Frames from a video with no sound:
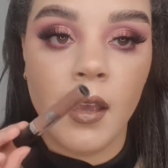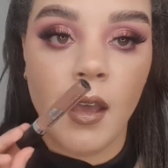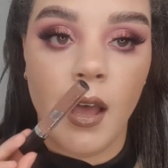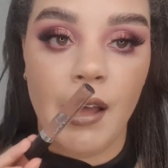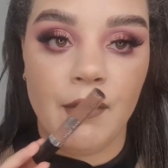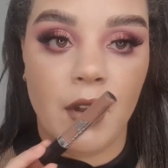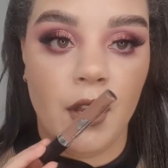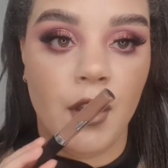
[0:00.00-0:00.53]

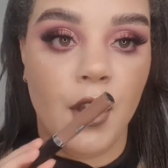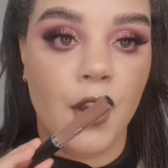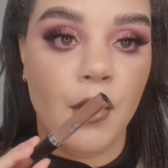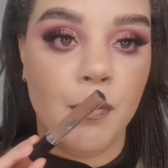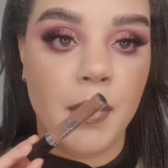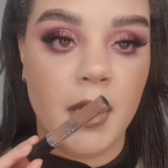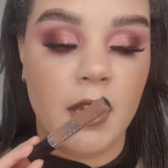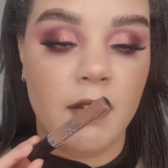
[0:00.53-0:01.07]
I've got an
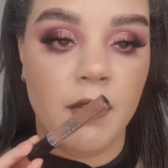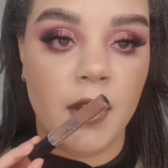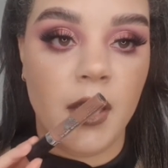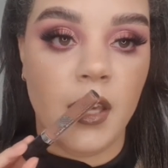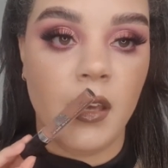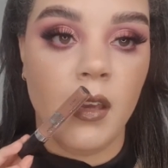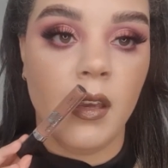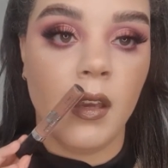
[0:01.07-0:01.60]

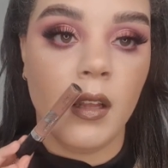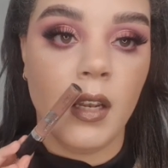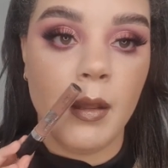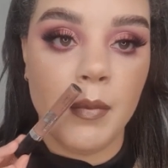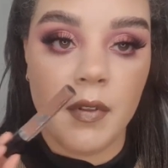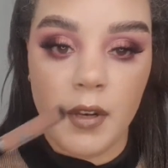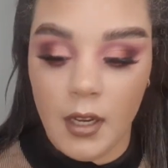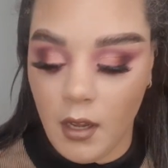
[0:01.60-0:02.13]
OPV
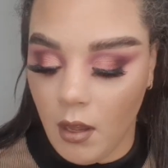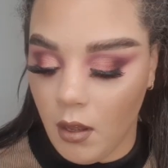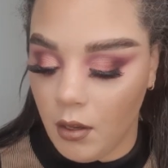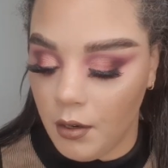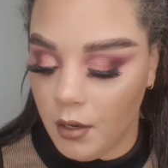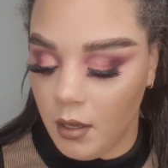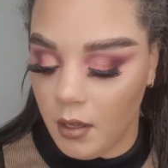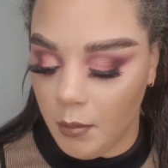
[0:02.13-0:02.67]
lipstick
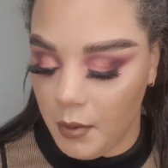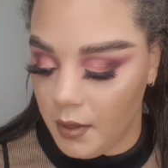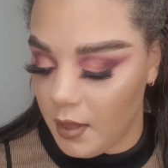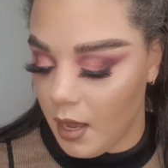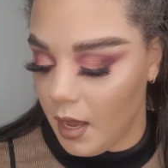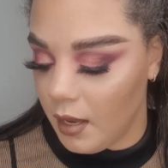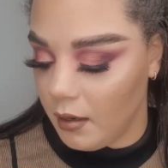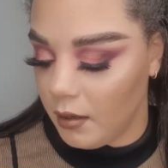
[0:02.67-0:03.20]
on, but
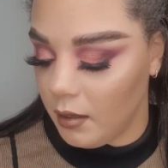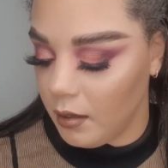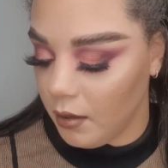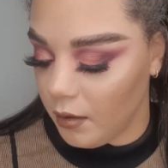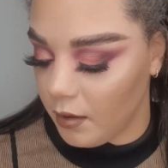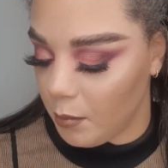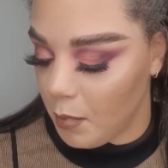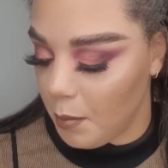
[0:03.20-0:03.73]
then,
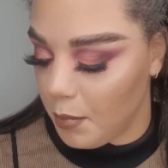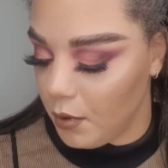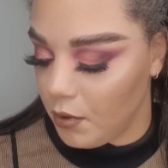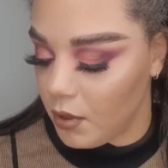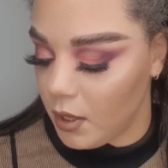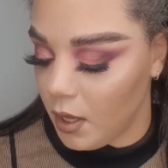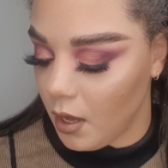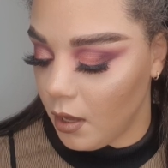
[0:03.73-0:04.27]
because I'm a
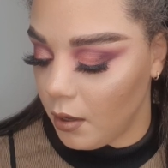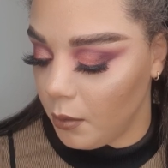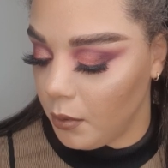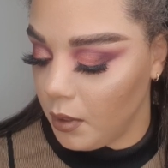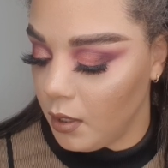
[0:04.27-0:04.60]
bougie hoe,